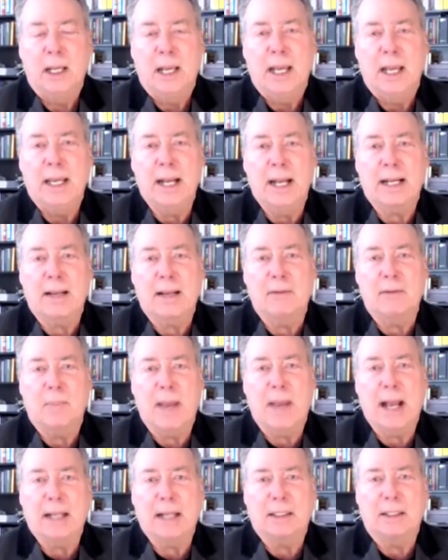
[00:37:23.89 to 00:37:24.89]
And that comes
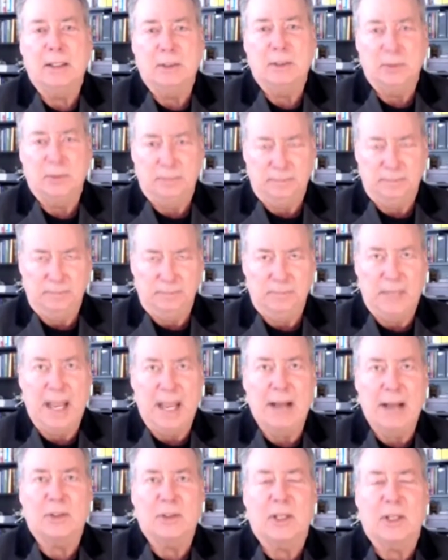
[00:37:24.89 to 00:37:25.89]
back to
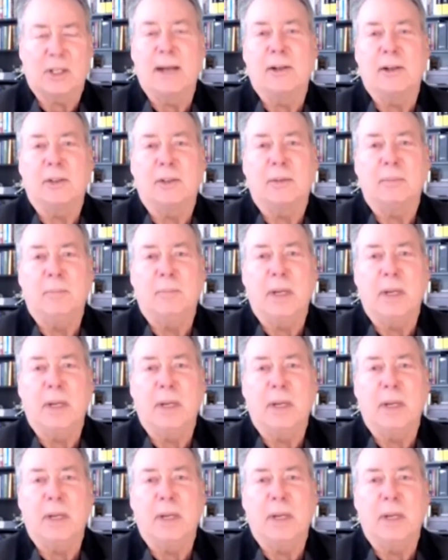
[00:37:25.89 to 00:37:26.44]
how scarce